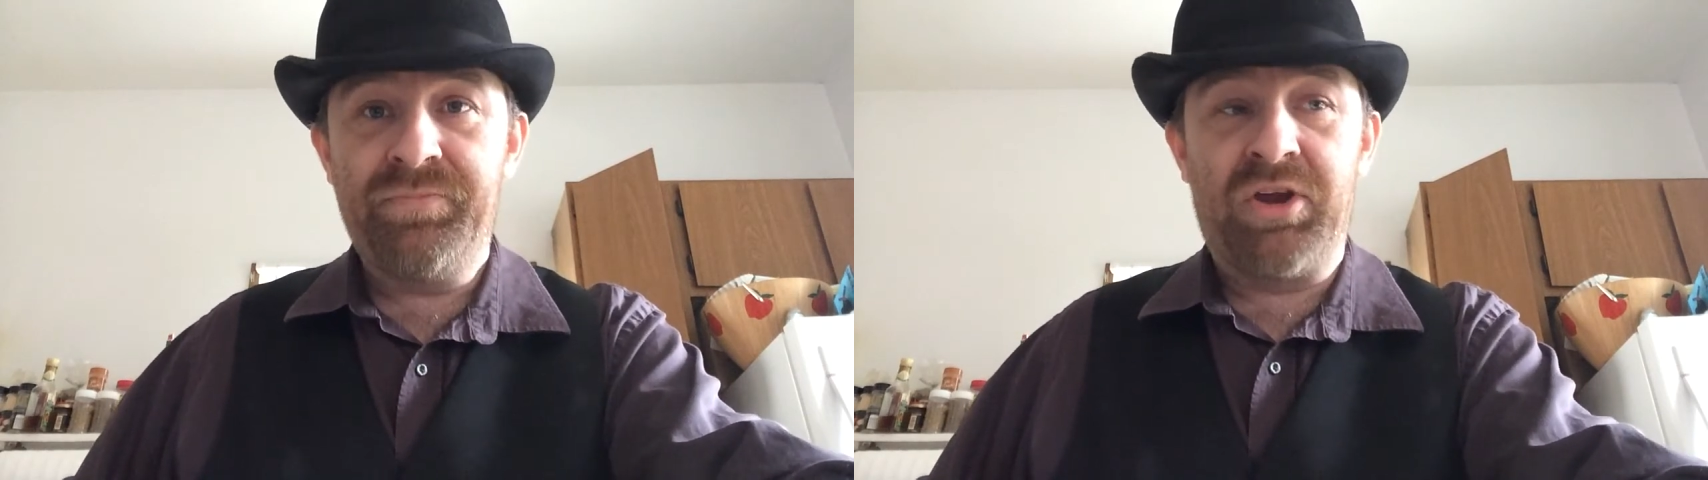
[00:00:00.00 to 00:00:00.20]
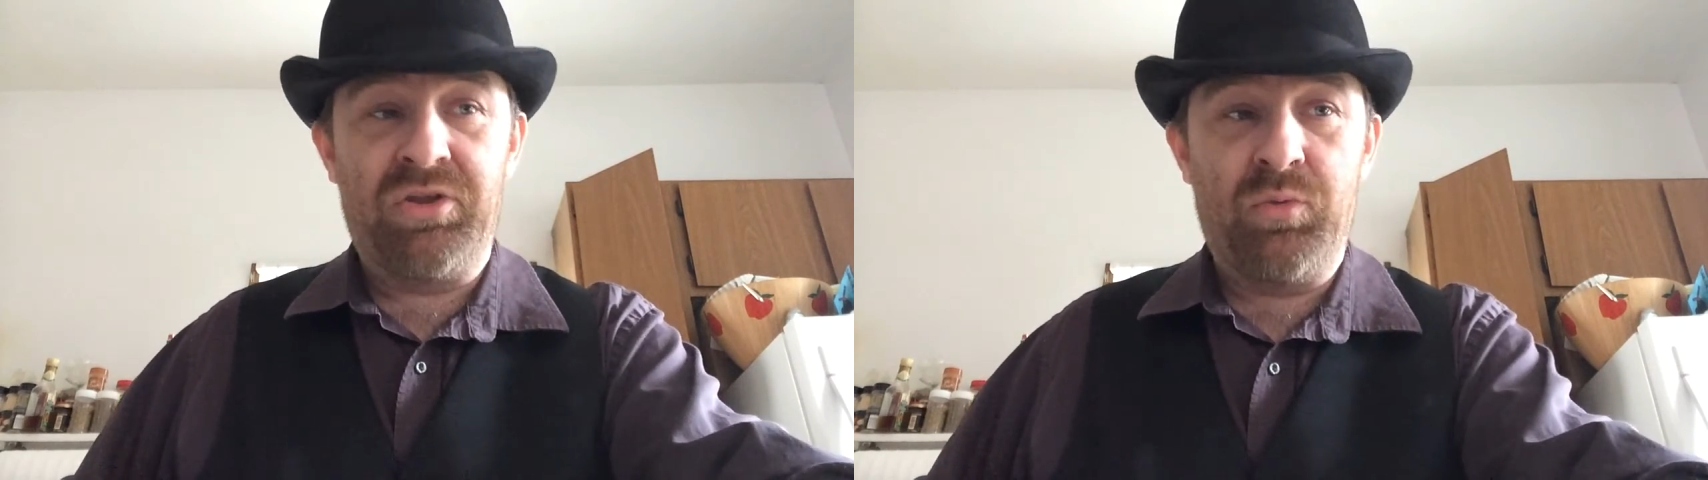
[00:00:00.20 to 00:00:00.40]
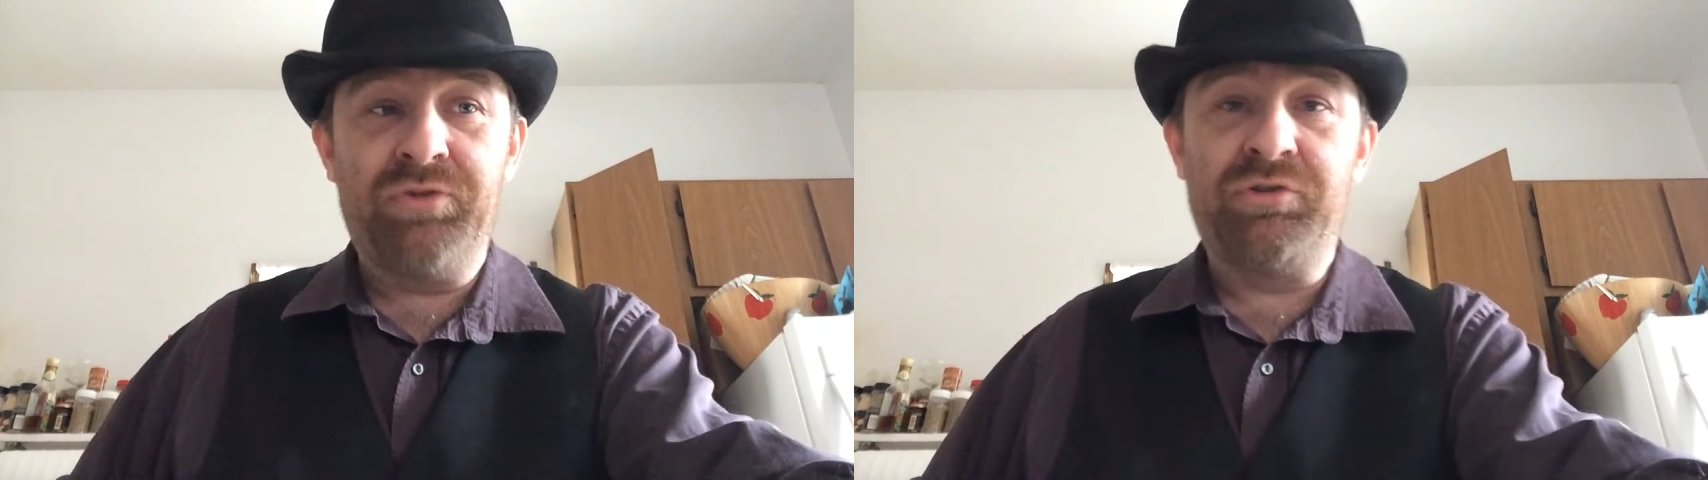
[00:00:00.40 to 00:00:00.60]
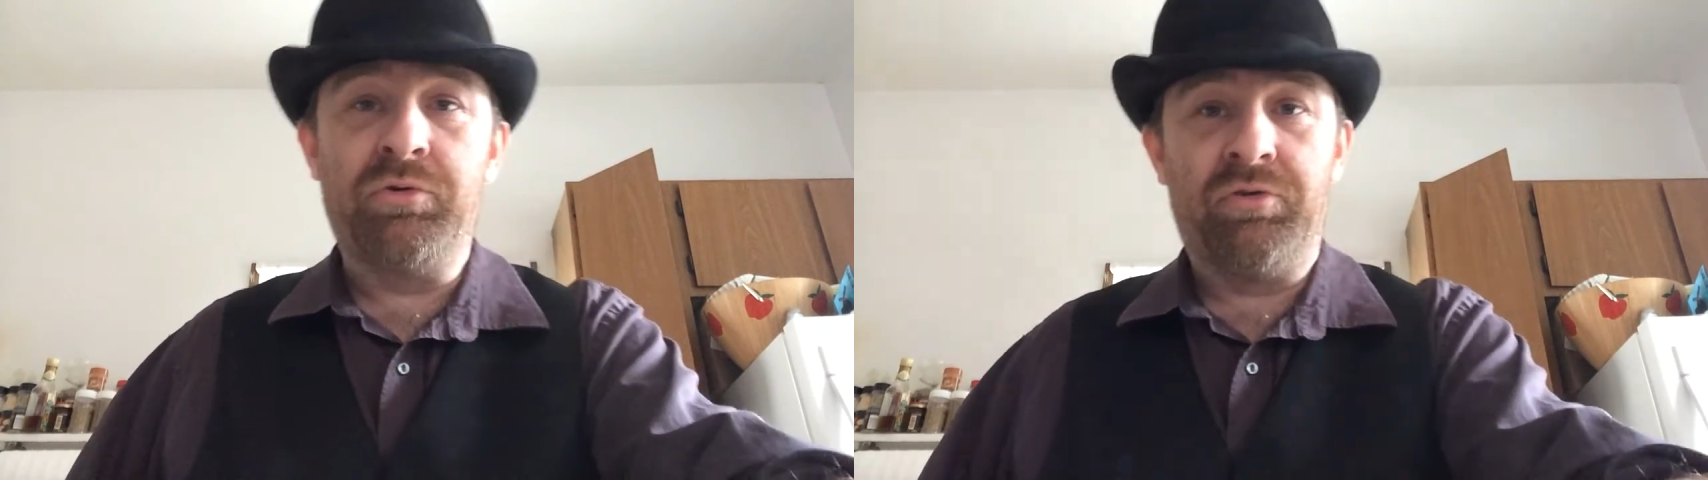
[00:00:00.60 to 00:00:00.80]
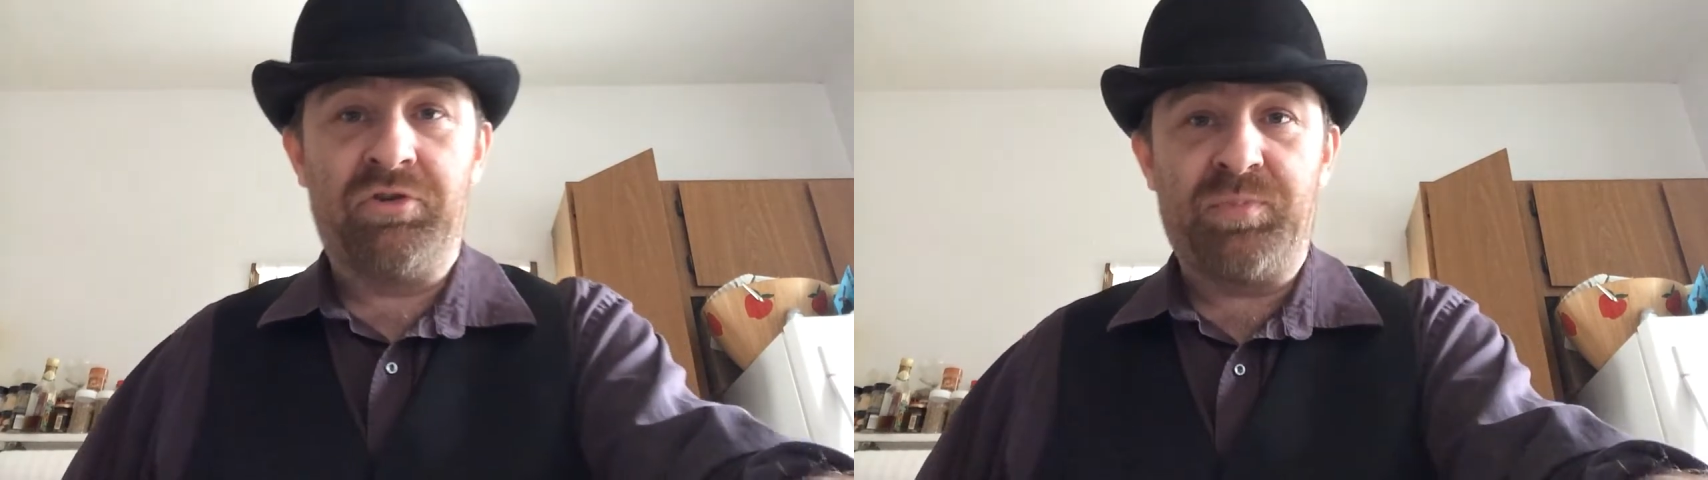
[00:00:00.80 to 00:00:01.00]
They're the ones who
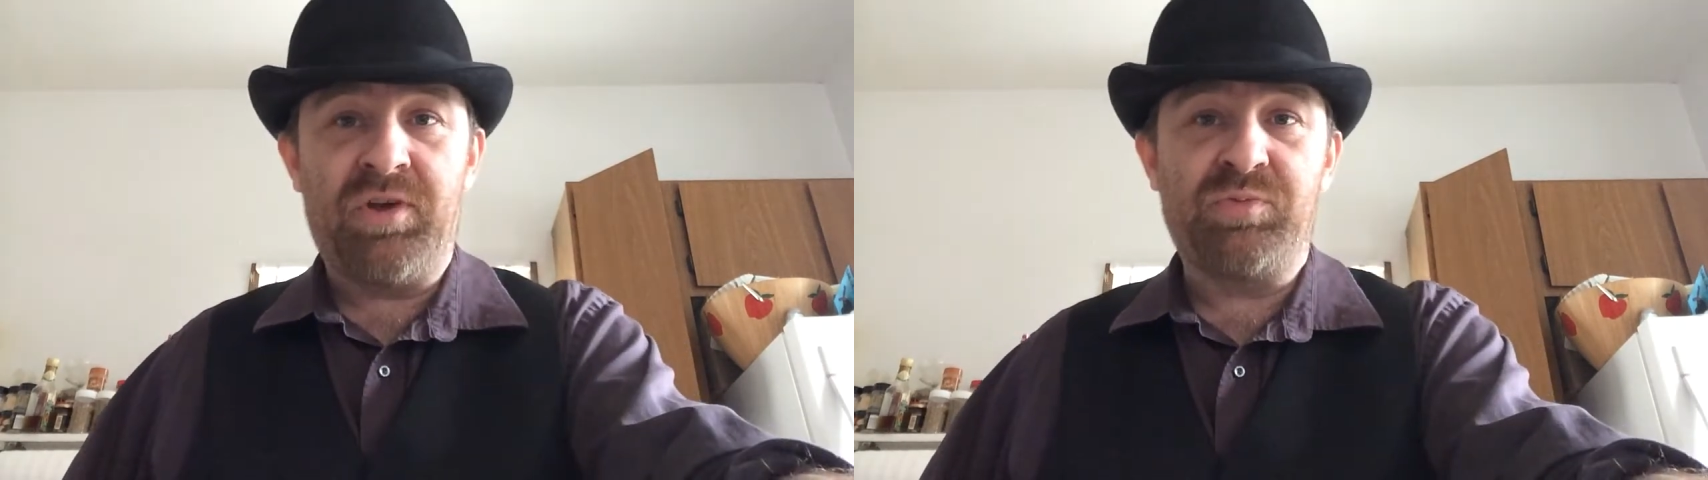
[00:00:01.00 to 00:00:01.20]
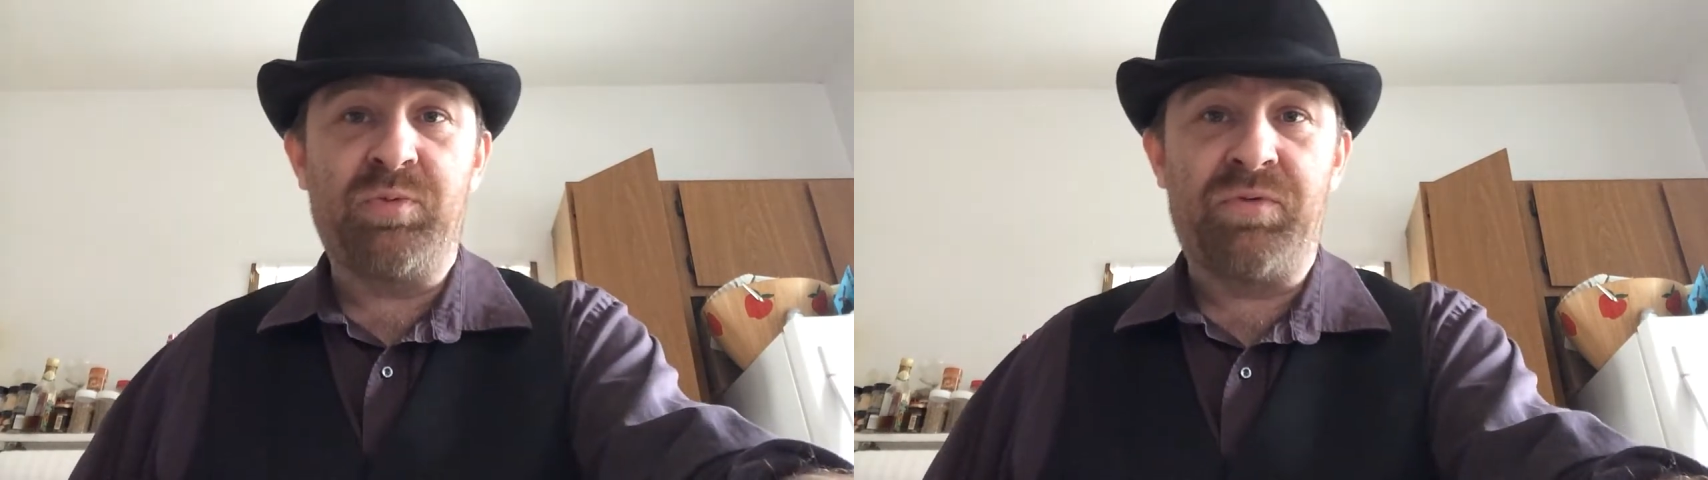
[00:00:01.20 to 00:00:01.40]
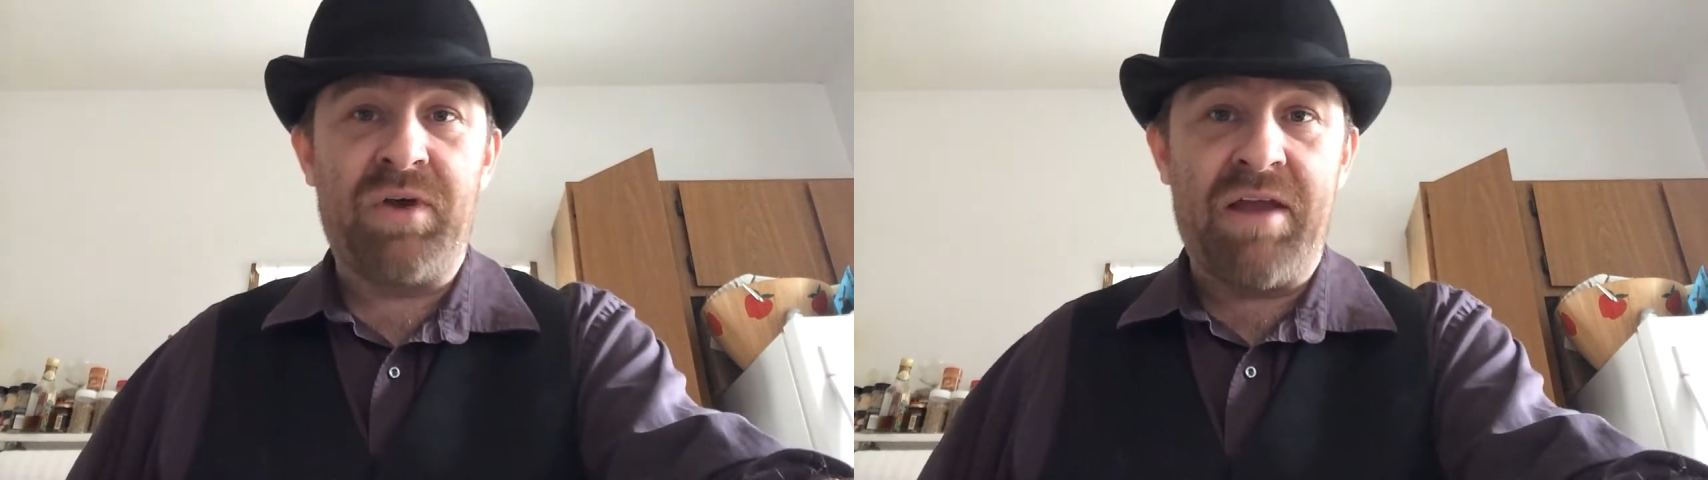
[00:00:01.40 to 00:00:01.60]
are responsible for